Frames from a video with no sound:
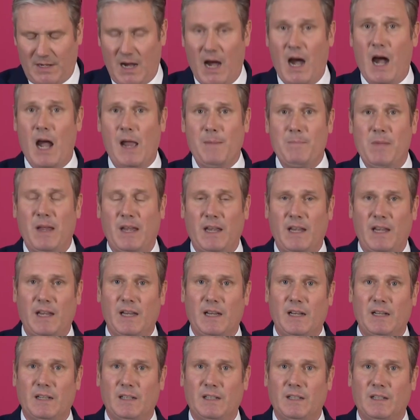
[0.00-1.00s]
I'm
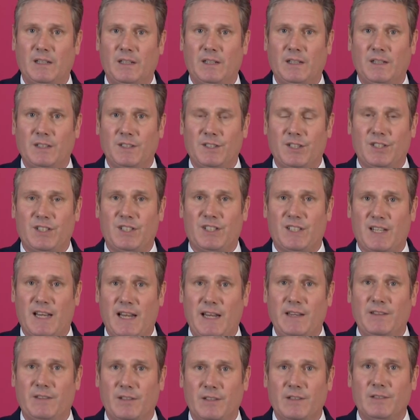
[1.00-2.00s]
here to
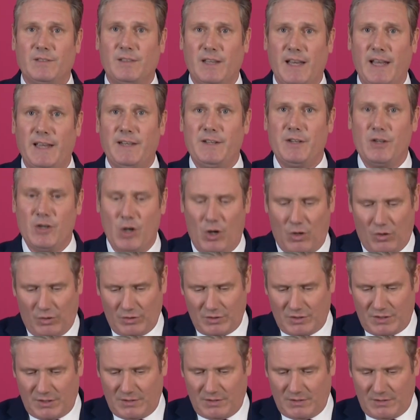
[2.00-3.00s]
say that they're
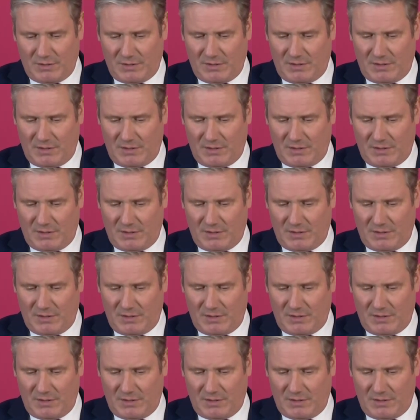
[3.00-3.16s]
not.